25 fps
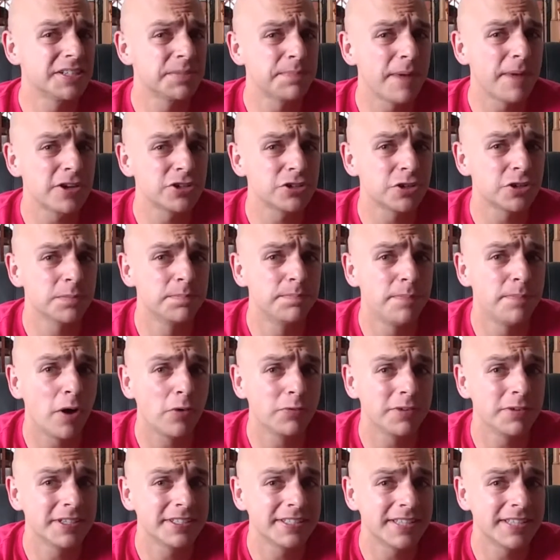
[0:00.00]
special
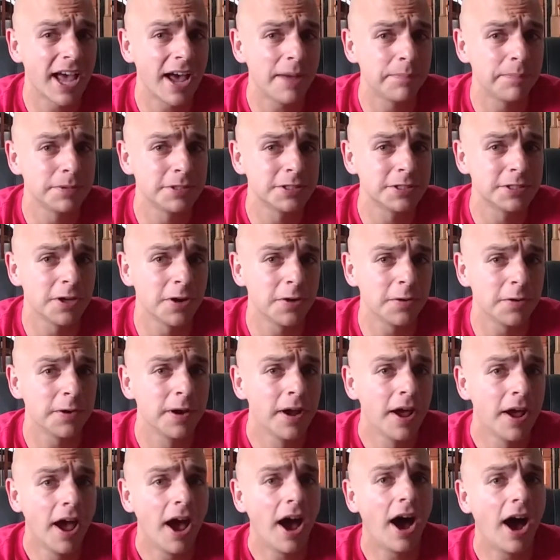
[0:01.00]
bonus episode.
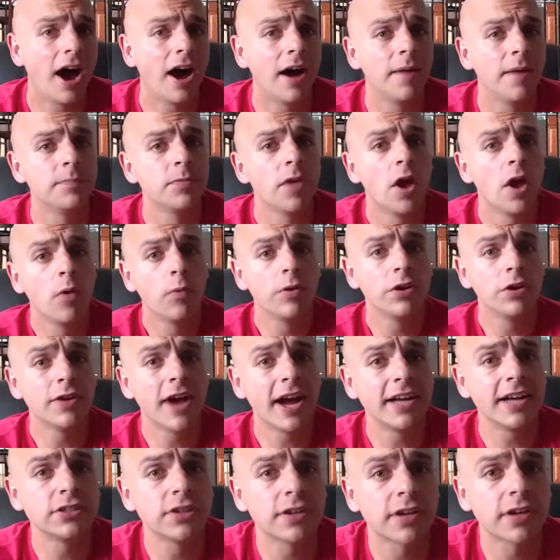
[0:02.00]
When you
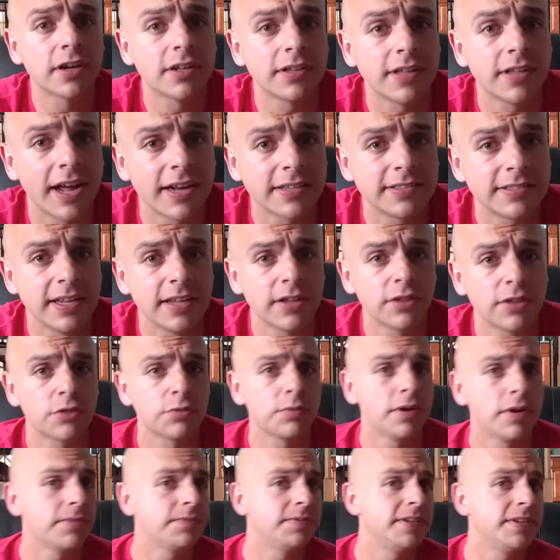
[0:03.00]
guys are collecting,
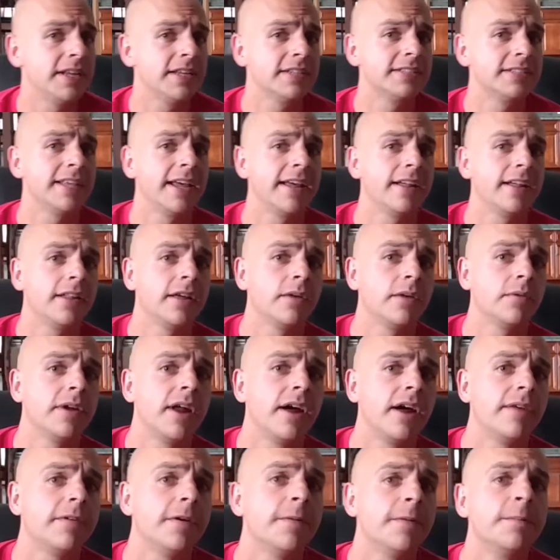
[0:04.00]
thrifting, selling,
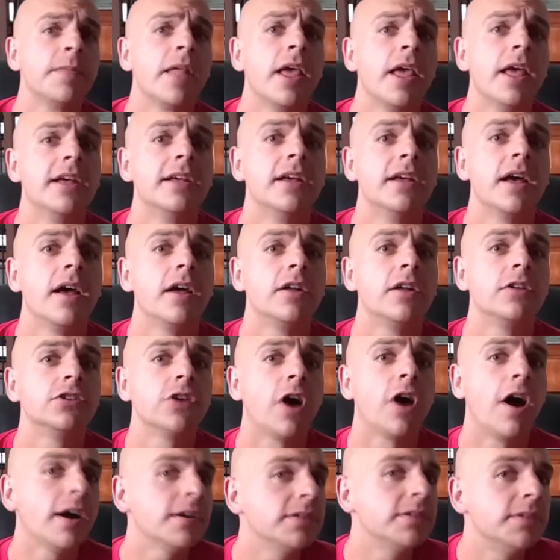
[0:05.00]
whatever,
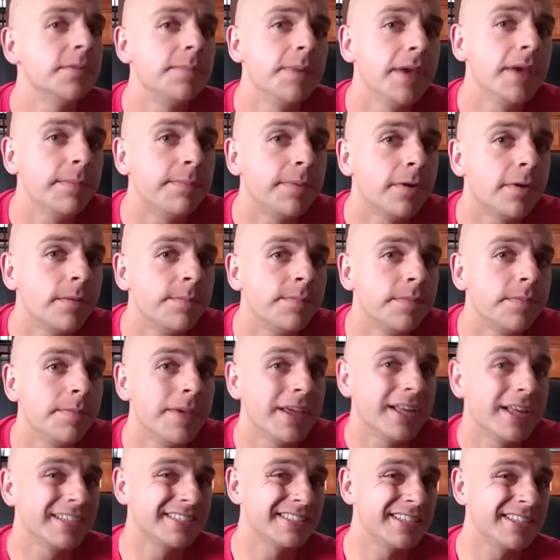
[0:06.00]
talk to people,
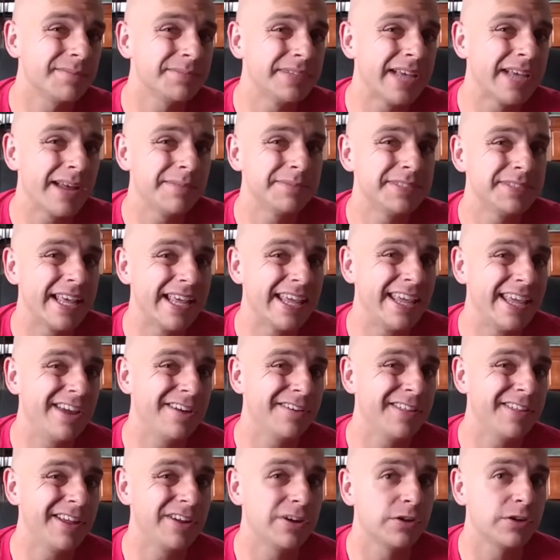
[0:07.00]
because sometimes they
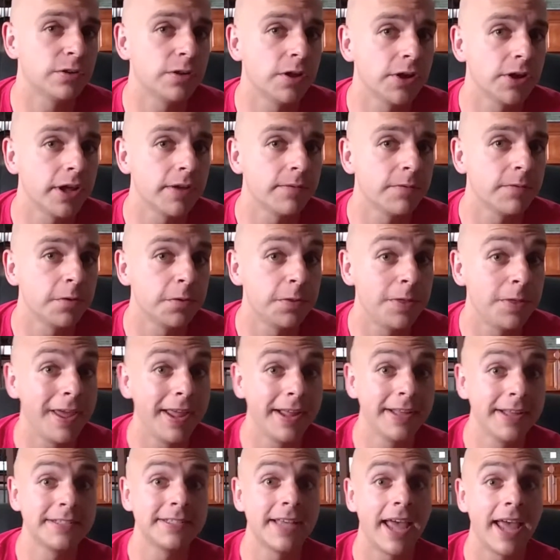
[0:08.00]
hear that you're looking for
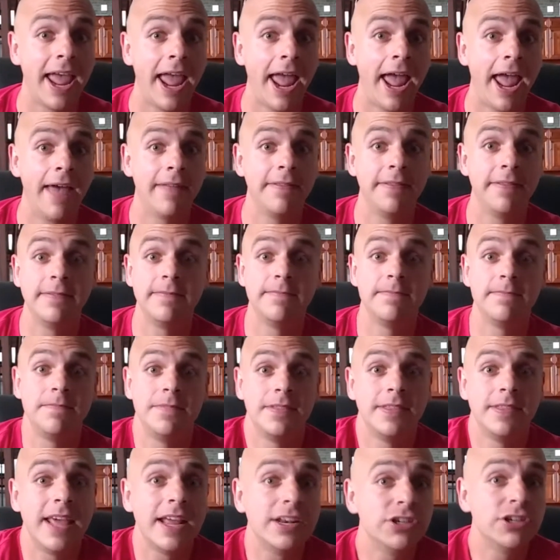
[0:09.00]
things and
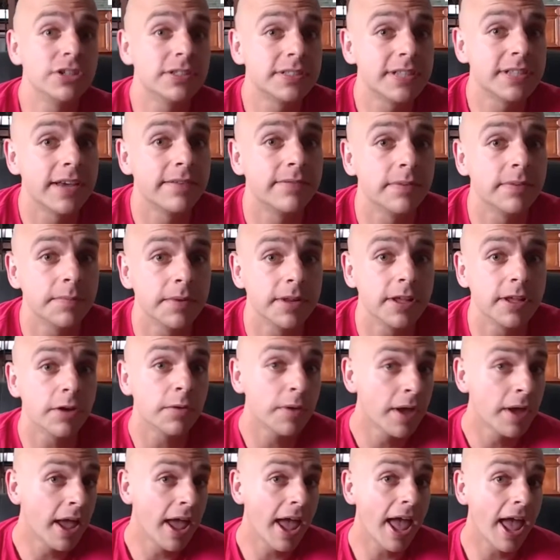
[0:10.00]
they just give them to
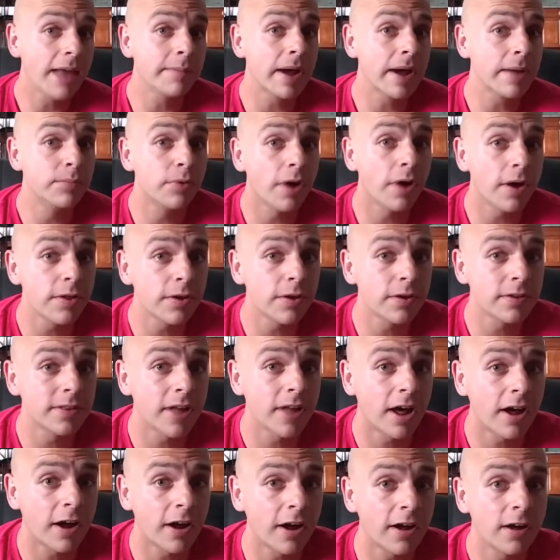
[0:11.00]
you. And my
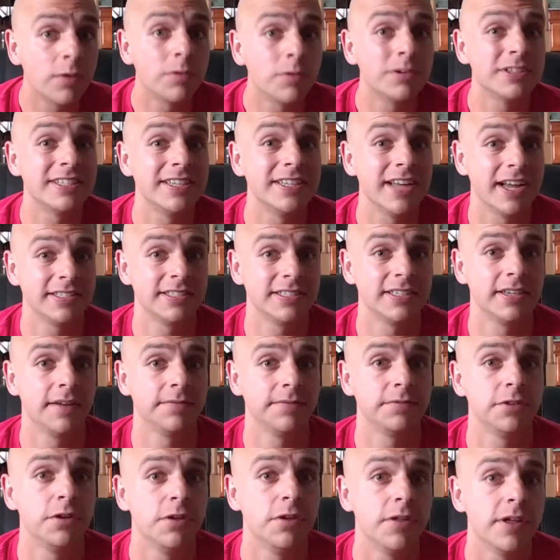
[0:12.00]
brother-in-law was nice
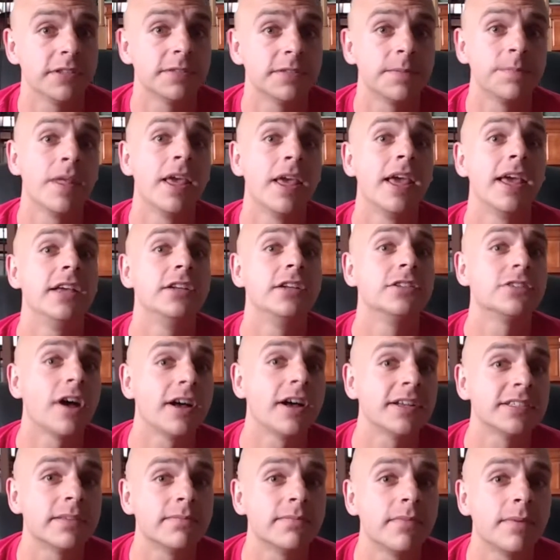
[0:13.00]
enough to do this. He
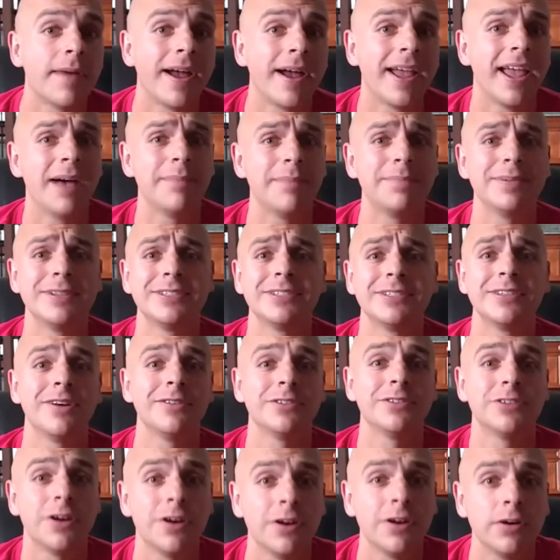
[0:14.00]
saw some of my
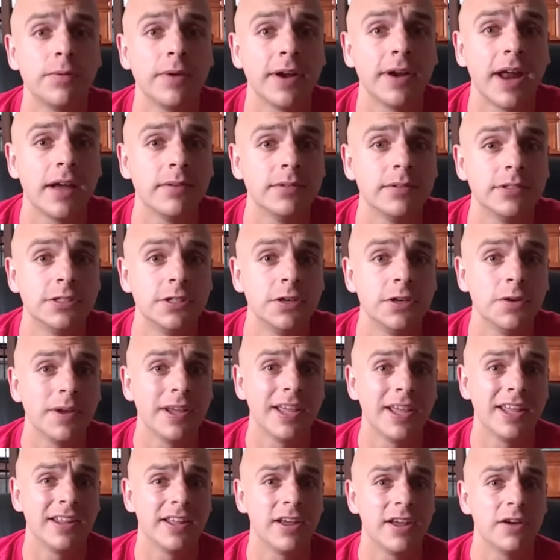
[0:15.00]
episodes, heard what I was
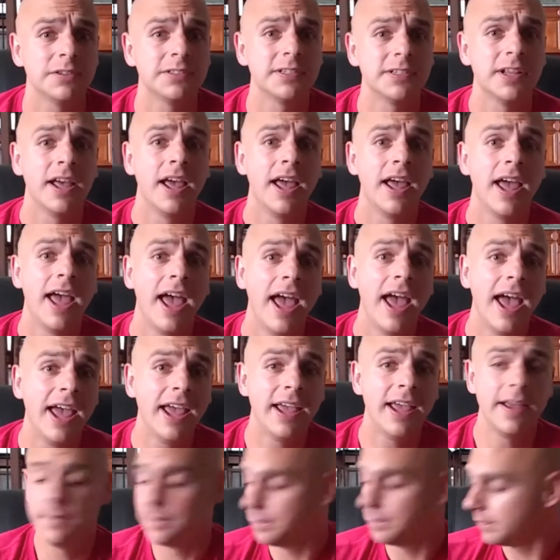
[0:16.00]
doing, and he goes,
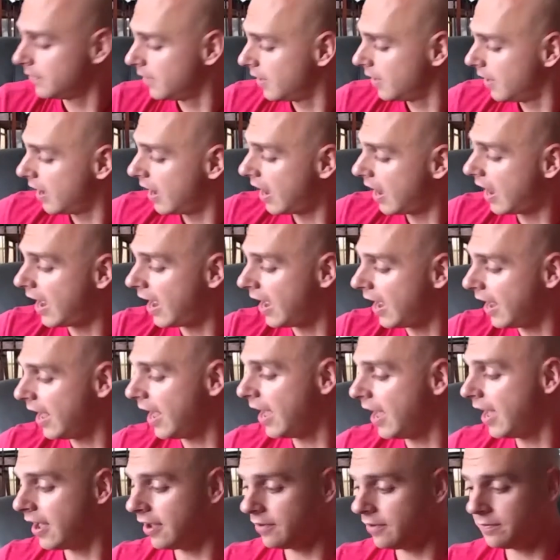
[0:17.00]
"Hey, I
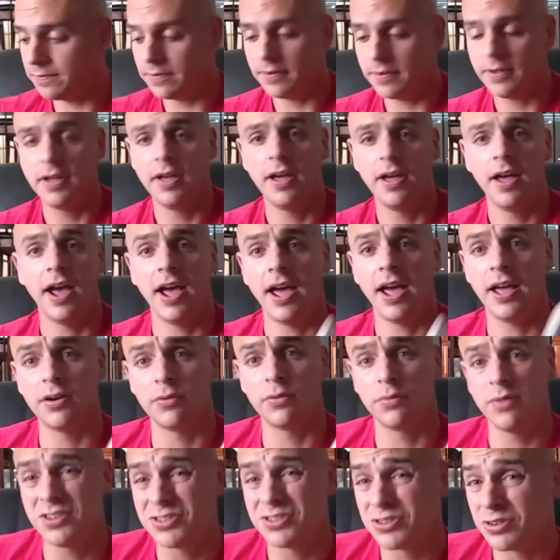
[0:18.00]
have an
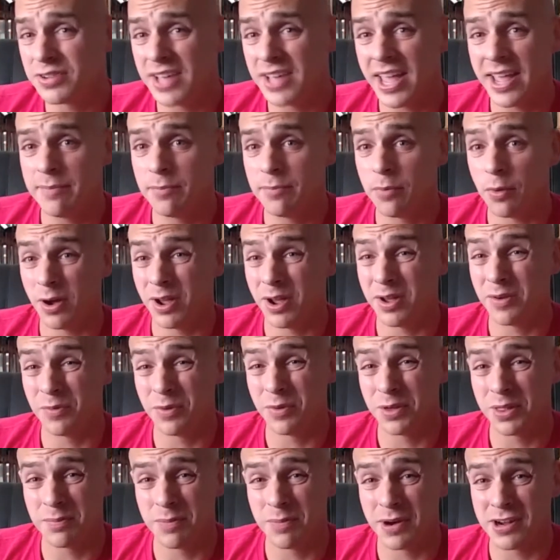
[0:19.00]
original Game Boy
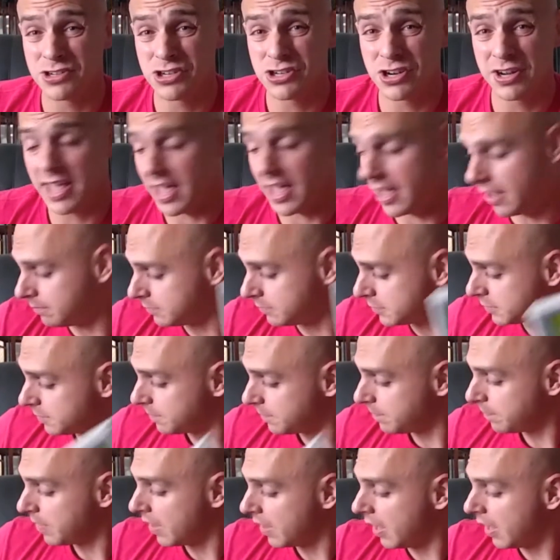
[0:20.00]
with a bunch of games